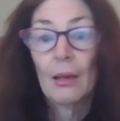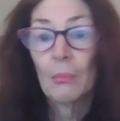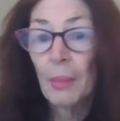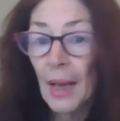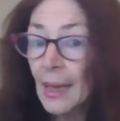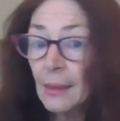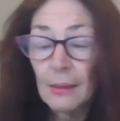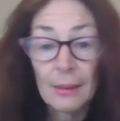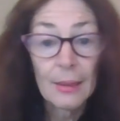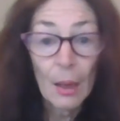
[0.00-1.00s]
But
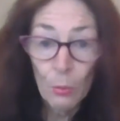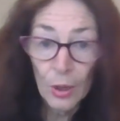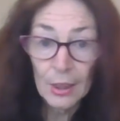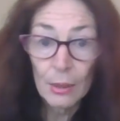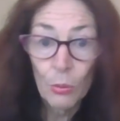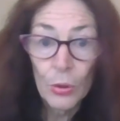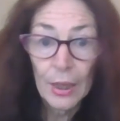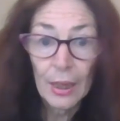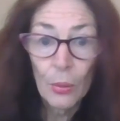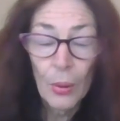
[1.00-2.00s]
someone's
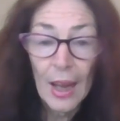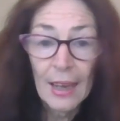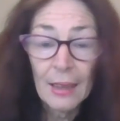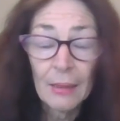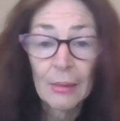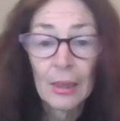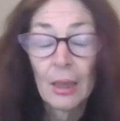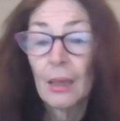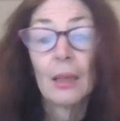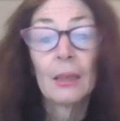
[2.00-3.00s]
walking away.
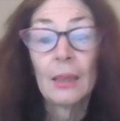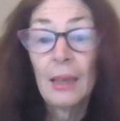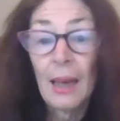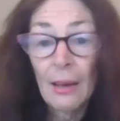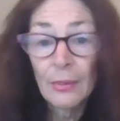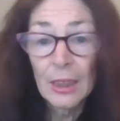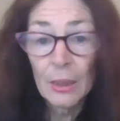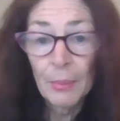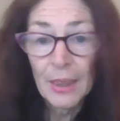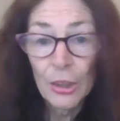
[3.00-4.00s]
Love it to
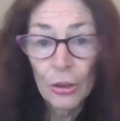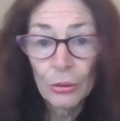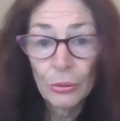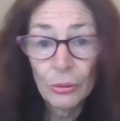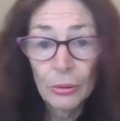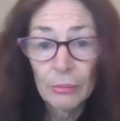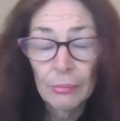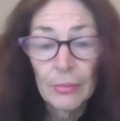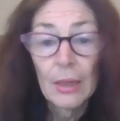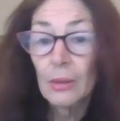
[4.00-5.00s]
be Donald.
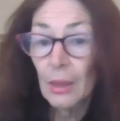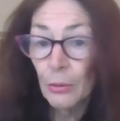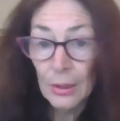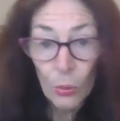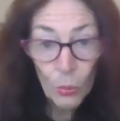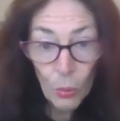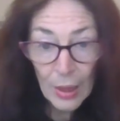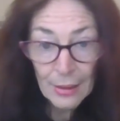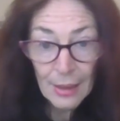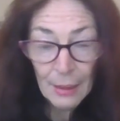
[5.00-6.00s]
There is
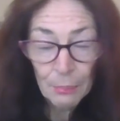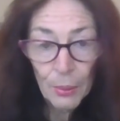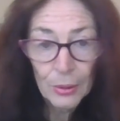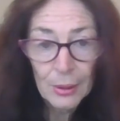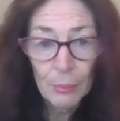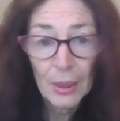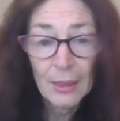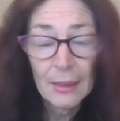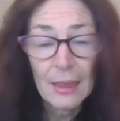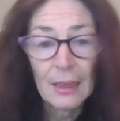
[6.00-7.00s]
always that
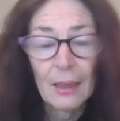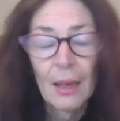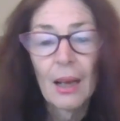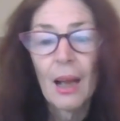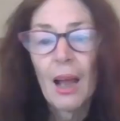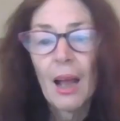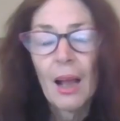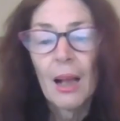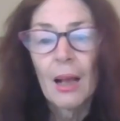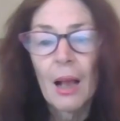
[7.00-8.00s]
possibility.
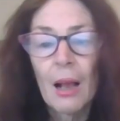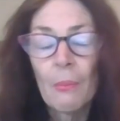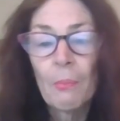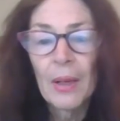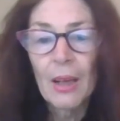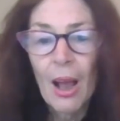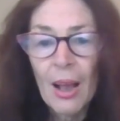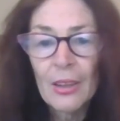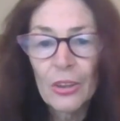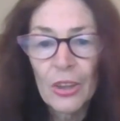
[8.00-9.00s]
But
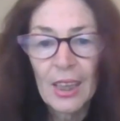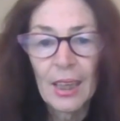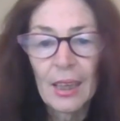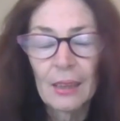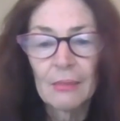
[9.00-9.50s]
I think